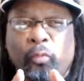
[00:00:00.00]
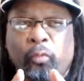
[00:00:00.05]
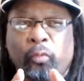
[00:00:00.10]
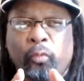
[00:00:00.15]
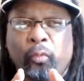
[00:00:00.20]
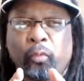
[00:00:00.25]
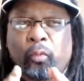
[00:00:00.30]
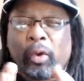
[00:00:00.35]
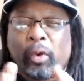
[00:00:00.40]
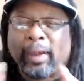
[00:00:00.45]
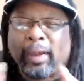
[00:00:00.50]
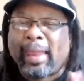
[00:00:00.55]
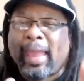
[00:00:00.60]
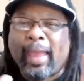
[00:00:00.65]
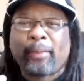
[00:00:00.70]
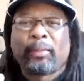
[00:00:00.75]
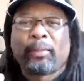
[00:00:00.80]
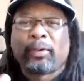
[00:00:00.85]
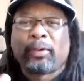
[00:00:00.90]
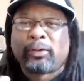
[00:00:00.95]
what
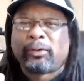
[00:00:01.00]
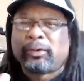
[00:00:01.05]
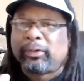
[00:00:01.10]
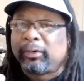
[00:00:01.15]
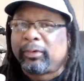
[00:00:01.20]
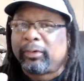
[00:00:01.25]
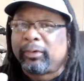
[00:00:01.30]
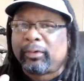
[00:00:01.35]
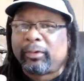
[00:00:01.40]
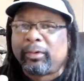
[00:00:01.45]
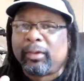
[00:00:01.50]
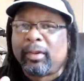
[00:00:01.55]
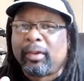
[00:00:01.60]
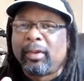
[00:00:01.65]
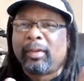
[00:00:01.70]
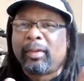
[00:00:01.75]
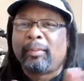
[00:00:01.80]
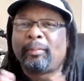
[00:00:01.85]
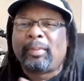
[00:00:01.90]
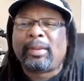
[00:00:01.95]
happened to
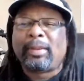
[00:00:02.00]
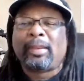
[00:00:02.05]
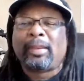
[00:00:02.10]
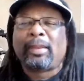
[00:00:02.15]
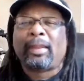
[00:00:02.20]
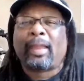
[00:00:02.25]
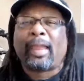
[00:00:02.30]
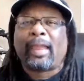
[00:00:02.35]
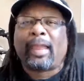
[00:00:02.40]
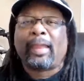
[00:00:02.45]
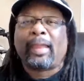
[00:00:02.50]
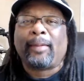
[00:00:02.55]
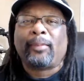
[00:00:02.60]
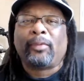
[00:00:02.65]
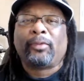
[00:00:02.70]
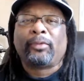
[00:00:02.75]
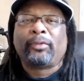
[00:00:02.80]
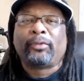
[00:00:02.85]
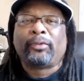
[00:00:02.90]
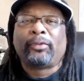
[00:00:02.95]
being
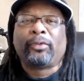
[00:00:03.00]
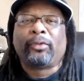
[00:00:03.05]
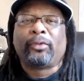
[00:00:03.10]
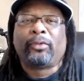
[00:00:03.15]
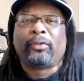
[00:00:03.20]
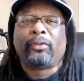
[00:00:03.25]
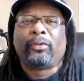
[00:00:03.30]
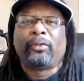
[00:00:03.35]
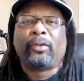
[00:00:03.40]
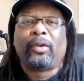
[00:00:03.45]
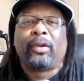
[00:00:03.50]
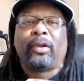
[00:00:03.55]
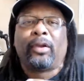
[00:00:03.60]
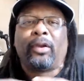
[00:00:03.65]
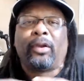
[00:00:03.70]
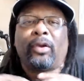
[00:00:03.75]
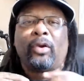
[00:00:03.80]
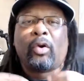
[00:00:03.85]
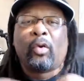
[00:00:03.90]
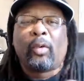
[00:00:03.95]
able to
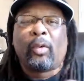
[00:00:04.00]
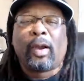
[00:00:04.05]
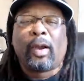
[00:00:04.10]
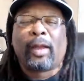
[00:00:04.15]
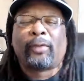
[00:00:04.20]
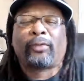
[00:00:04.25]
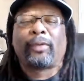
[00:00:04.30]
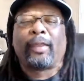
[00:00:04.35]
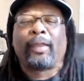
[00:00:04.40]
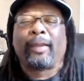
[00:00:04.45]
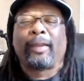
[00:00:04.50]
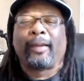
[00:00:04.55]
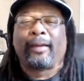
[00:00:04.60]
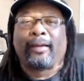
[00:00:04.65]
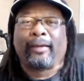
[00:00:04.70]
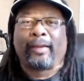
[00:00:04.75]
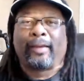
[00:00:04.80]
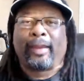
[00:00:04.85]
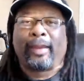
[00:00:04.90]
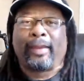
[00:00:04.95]
go out
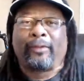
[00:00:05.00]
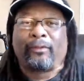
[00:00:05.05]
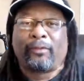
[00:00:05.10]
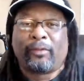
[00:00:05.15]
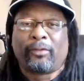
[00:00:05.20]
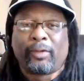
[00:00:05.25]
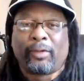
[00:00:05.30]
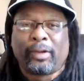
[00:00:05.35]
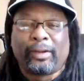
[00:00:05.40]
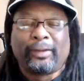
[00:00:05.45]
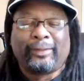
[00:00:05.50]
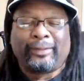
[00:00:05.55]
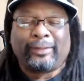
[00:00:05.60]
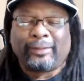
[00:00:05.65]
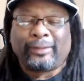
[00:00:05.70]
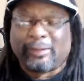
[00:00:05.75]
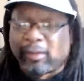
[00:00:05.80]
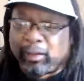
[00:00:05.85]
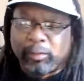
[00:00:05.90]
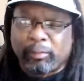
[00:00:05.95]
there and really
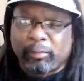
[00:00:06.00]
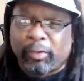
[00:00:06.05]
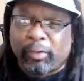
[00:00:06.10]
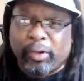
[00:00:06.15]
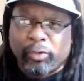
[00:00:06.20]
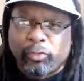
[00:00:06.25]
celebrate who